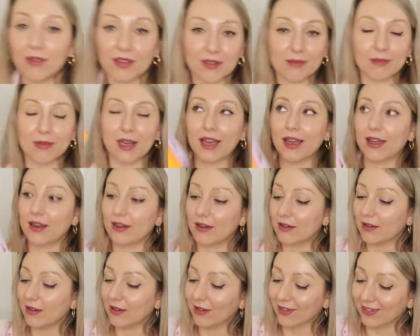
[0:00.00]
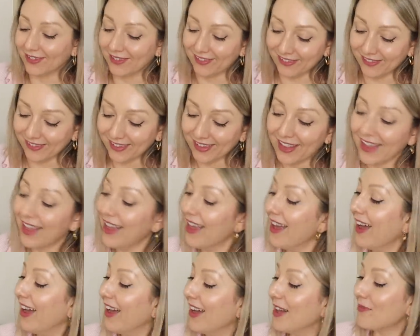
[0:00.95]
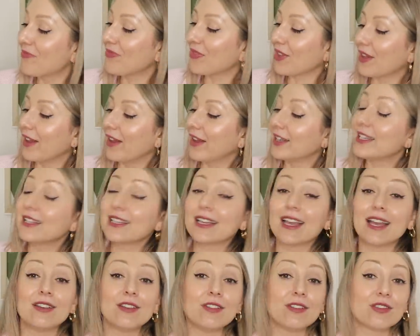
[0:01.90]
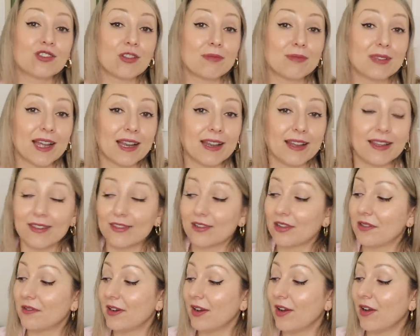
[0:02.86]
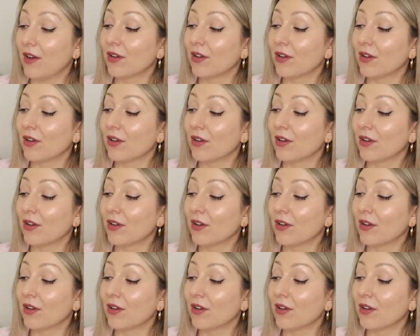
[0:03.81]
it's in my hand. I didn't get a new scrub daddy, sorry.